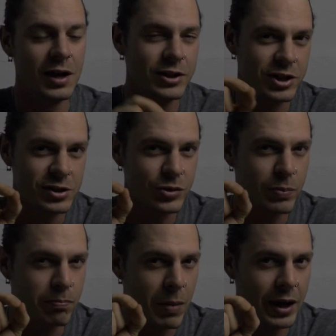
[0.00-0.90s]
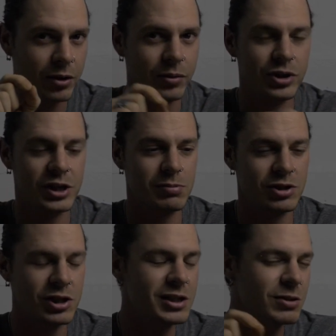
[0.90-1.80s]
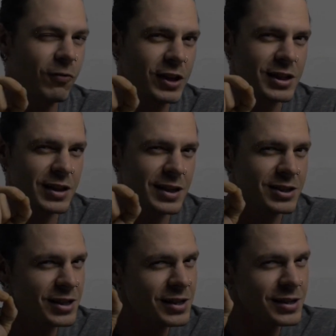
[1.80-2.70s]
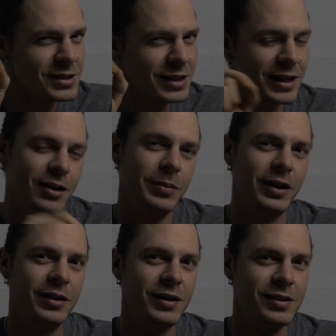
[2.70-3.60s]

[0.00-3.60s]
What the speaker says: just those micro adjustments, just fixing things just a little bit.